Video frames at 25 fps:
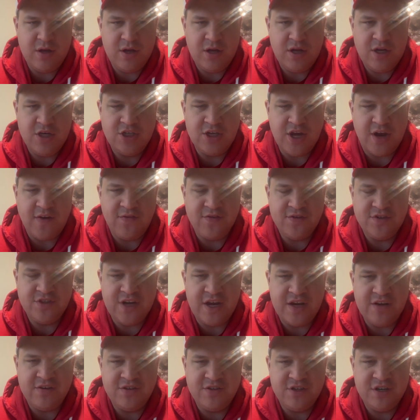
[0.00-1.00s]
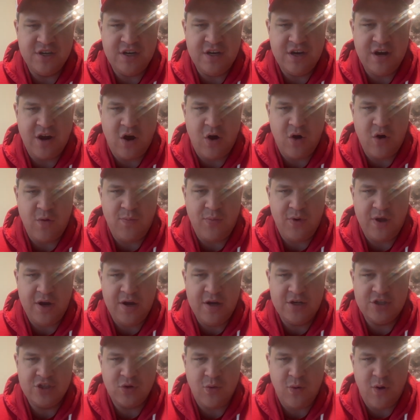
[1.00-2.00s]
and Jefferson are
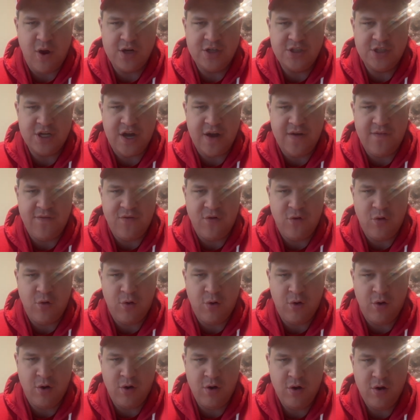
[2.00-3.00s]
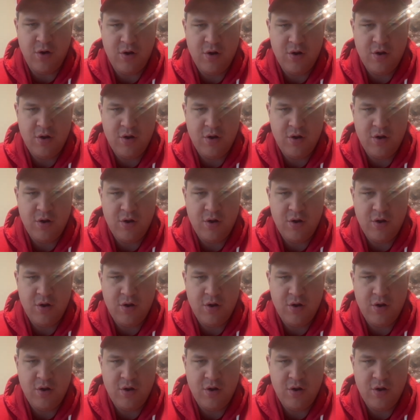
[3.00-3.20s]
players to watch out for.